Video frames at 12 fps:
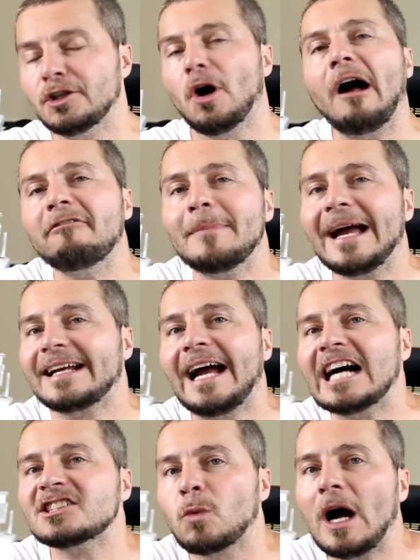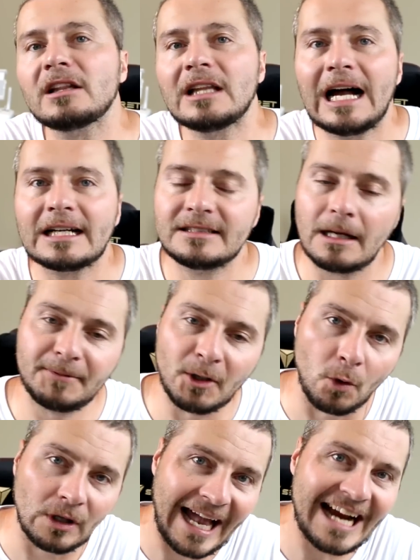You know, I've met guys while locked up
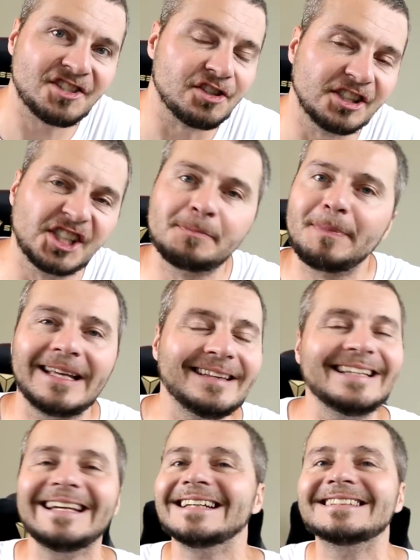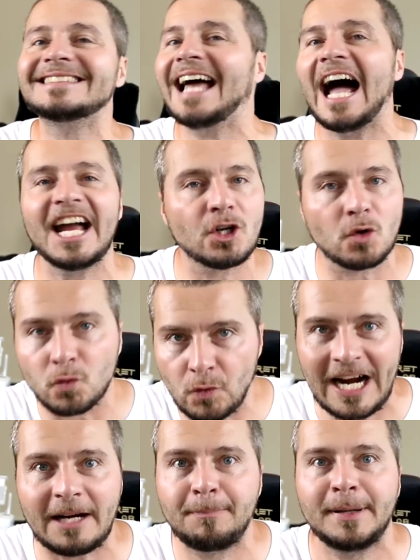that will actually spend the entire
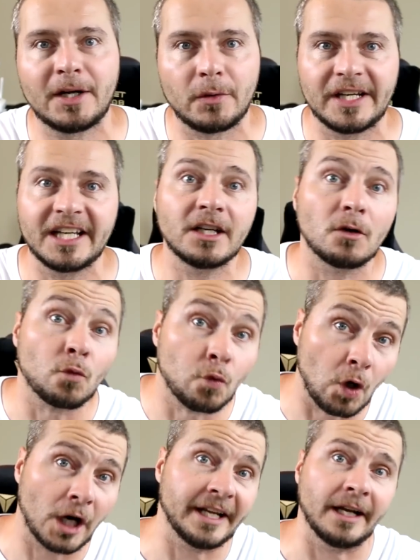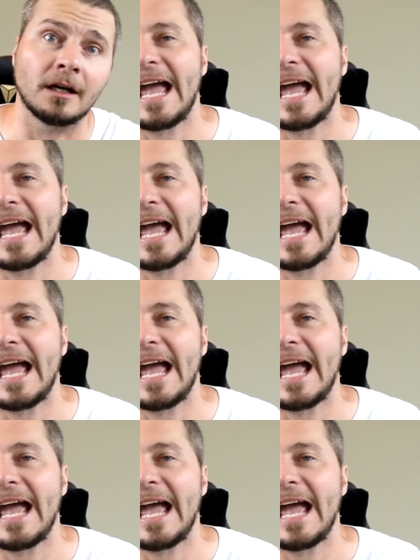rec period running.